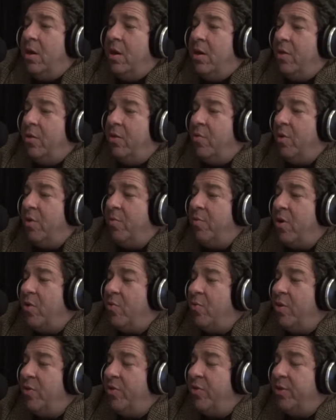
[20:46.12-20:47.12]
the
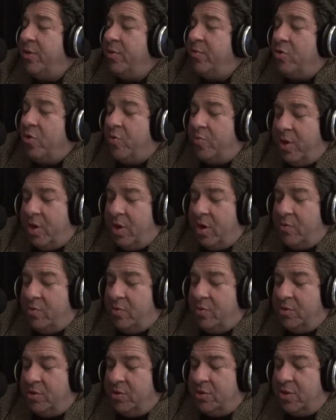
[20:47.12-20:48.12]
one thing that broke my heart
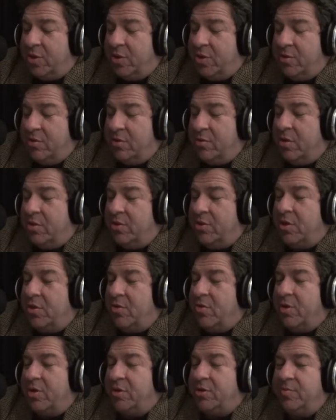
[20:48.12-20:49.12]
was they said,
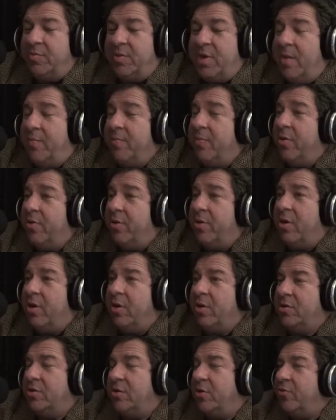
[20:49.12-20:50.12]
go get some Dom Perignon
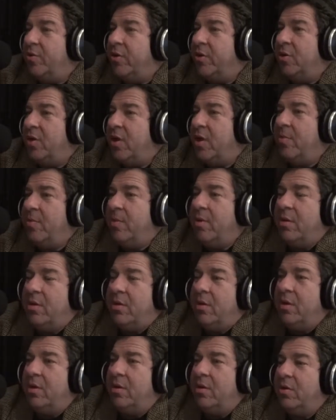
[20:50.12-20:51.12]
because they drank Dom.
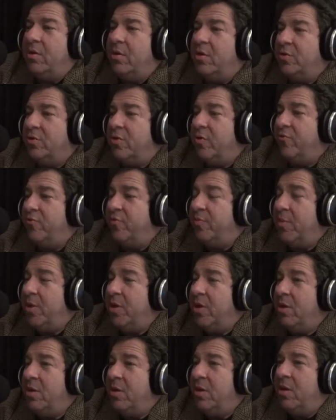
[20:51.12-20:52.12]
And he goes, oh, for
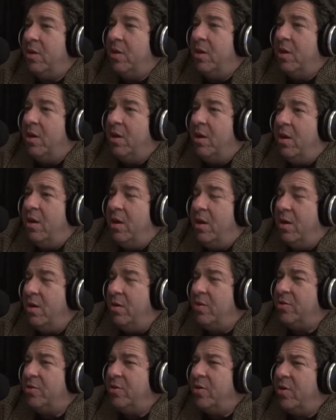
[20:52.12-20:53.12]
me? And
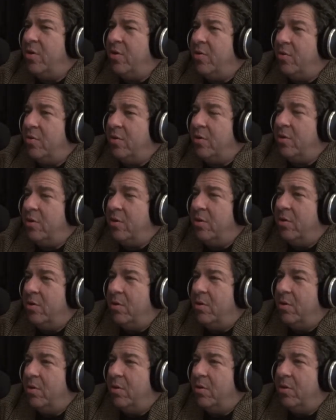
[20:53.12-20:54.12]
he goes, no,
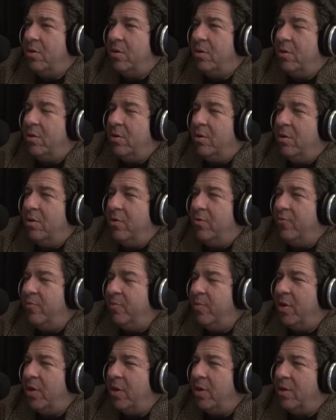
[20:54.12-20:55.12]
for
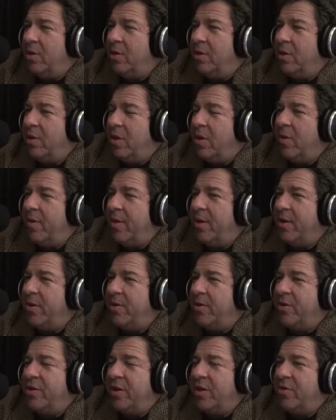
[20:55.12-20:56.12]
me.
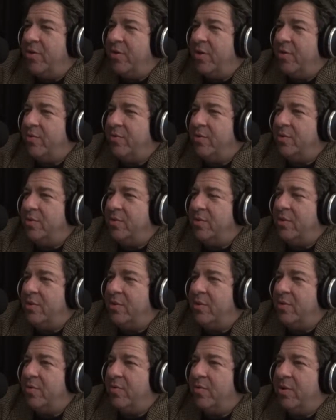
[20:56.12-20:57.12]
The kid thought
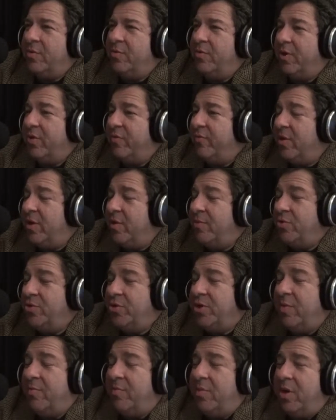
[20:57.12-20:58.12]
they were giving him
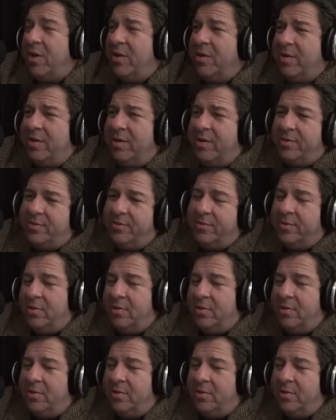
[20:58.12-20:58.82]
champagne. The kids,